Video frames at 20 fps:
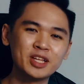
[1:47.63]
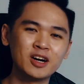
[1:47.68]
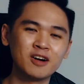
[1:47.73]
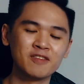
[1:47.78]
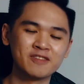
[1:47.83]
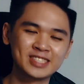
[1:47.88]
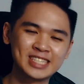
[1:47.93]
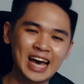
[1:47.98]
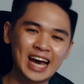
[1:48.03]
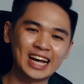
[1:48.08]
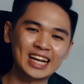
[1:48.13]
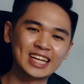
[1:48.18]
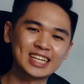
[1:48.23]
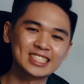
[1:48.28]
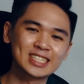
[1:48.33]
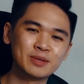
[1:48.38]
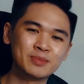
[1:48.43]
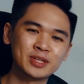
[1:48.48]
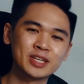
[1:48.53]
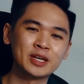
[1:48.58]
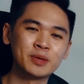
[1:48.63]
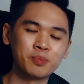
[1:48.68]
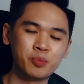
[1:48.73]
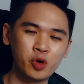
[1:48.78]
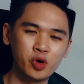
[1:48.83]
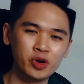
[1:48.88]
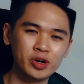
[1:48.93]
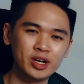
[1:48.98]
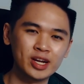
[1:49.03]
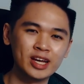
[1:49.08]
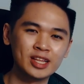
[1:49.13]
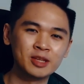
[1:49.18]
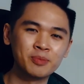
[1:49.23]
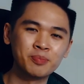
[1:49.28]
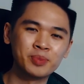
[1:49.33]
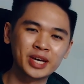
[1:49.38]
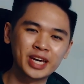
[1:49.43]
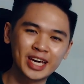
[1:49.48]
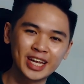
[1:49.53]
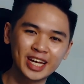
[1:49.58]
of tackling something important at the
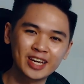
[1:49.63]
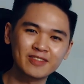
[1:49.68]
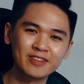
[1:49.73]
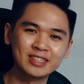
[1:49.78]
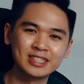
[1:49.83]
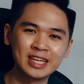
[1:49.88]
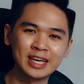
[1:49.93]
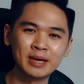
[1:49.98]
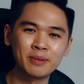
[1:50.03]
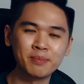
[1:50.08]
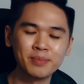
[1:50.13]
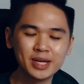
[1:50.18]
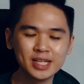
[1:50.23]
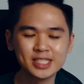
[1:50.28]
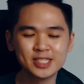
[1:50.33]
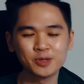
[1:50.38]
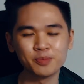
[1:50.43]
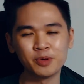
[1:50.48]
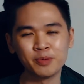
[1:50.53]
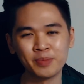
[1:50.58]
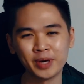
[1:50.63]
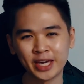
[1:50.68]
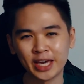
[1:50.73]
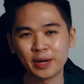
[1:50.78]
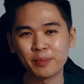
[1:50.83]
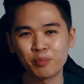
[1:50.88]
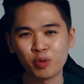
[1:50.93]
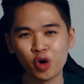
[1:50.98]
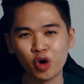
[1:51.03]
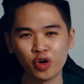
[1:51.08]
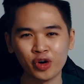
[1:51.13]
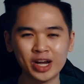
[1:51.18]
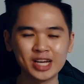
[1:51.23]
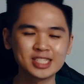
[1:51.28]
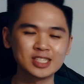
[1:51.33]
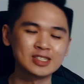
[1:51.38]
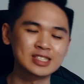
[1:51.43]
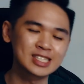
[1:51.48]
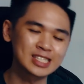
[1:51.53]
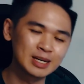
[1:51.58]
beginning of the day means you'll be making progress
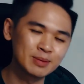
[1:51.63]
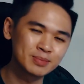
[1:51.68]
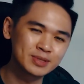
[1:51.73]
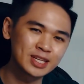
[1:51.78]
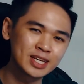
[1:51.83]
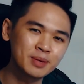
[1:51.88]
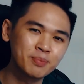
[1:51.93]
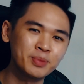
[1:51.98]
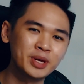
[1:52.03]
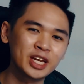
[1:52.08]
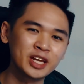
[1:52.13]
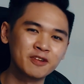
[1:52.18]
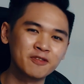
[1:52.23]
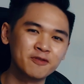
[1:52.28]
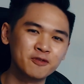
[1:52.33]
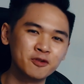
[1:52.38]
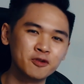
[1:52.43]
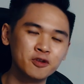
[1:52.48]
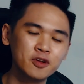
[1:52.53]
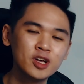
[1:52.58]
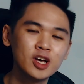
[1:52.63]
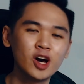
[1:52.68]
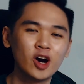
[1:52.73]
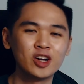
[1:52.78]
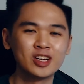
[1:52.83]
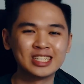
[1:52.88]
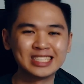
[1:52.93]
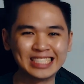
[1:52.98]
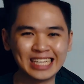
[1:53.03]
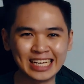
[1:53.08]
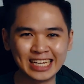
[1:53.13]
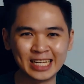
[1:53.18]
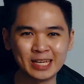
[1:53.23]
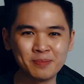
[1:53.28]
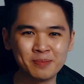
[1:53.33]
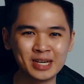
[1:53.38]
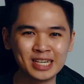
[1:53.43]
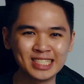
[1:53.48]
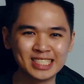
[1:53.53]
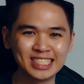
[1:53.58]
on something meaningful on a daily
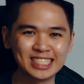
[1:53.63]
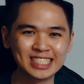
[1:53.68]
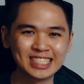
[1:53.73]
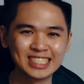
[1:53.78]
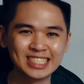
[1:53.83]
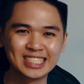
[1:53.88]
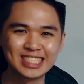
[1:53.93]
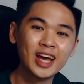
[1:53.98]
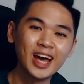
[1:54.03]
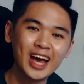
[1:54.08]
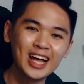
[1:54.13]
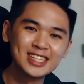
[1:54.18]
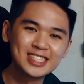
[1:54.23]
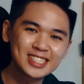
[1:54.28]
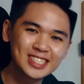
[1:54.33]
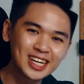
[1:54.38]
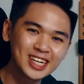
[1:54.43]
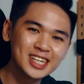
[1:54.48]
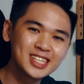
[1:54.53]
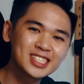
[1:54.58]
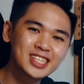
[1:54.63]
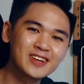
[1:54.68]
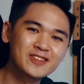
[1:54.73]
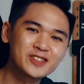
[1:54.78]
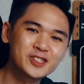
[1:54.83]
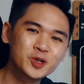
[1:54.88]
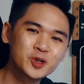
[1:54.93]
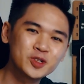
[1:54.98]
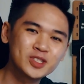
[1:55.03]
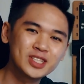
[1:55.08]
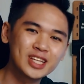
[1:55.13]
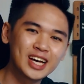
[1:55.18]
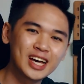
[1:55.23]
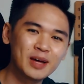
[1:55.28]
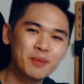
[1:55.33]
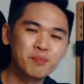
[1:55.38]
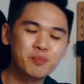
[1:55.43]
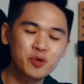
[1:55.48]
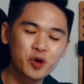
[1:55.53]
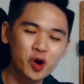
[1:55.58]
basis. And studies have shown
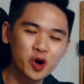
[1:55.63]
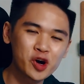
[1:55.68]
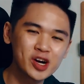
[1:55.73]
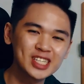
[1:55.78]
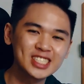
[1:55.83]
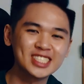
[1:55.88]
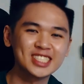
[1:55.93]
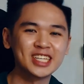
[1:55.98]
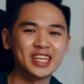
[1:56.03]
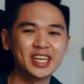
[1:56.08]
that progress is a